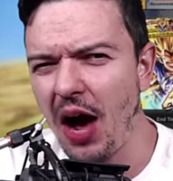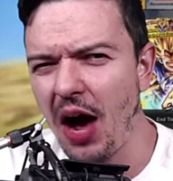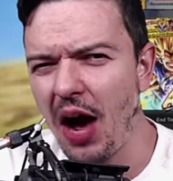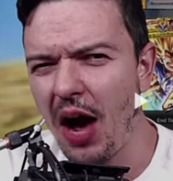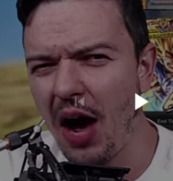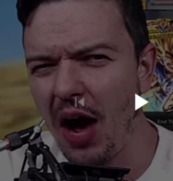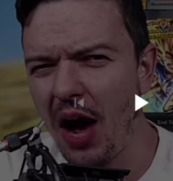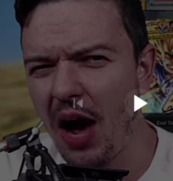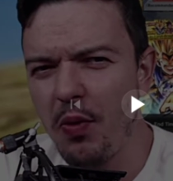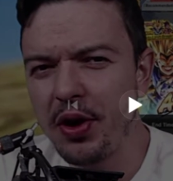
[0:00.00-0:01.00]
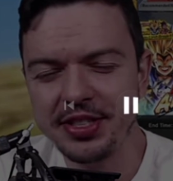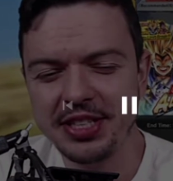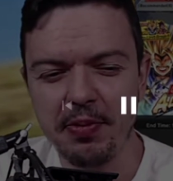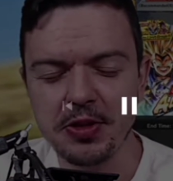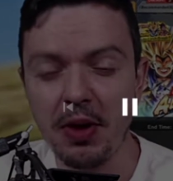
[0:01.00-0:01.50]
I'm gonna skip
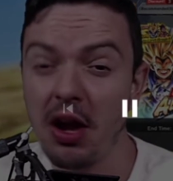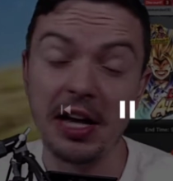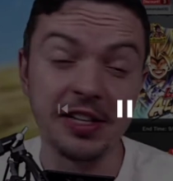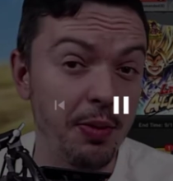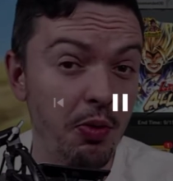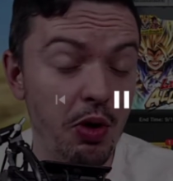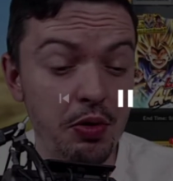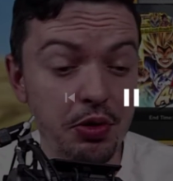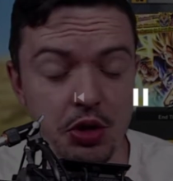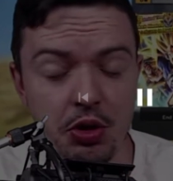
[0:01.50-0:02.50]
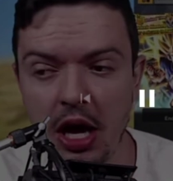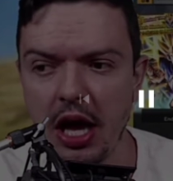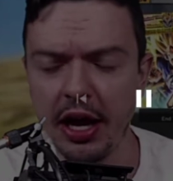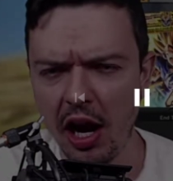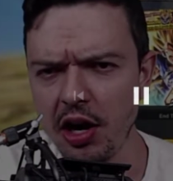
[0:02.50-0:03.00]
this banner because I'll be real with you.
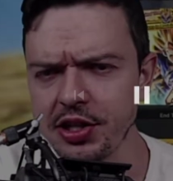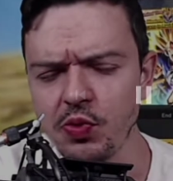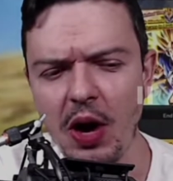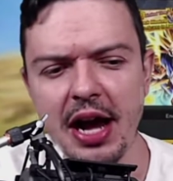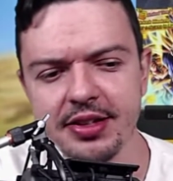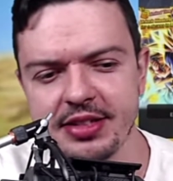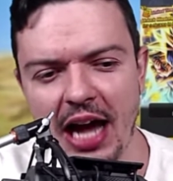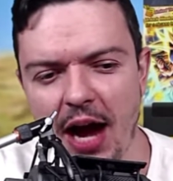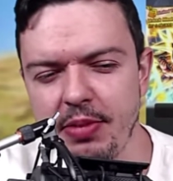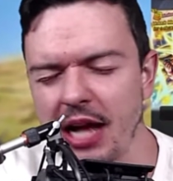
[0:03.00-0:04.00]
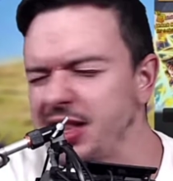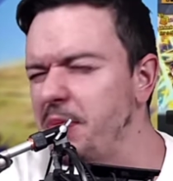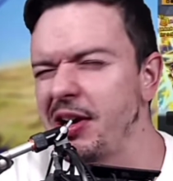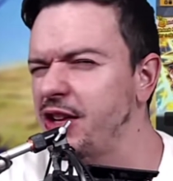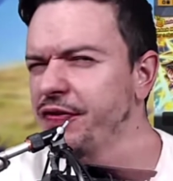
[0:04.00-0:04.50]
Character-wise, I'm not the
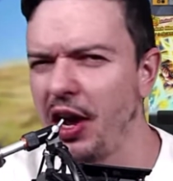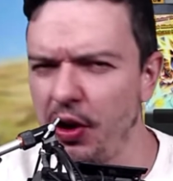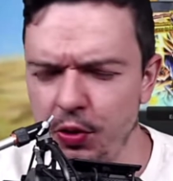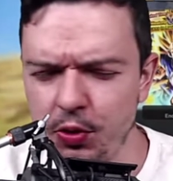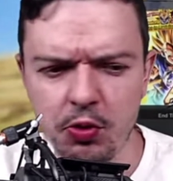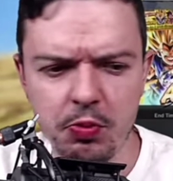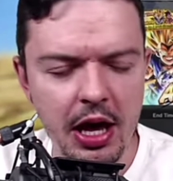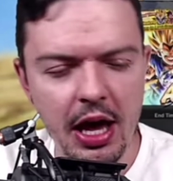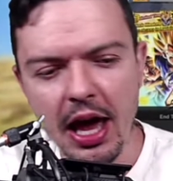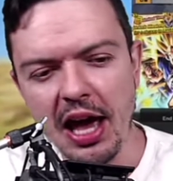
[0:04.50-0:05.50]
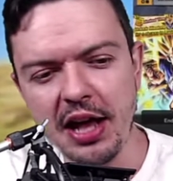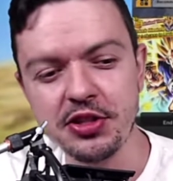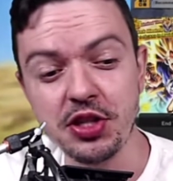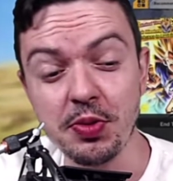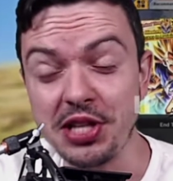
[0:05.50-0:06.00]
biggest fan of Oob and
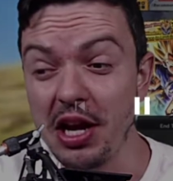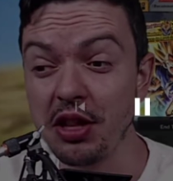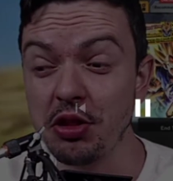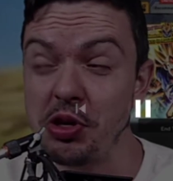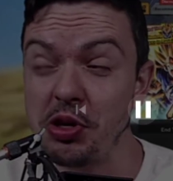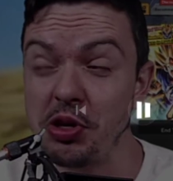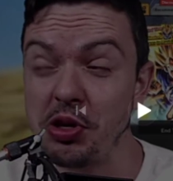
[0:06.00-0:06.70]
Super Saiyan 3 Goku.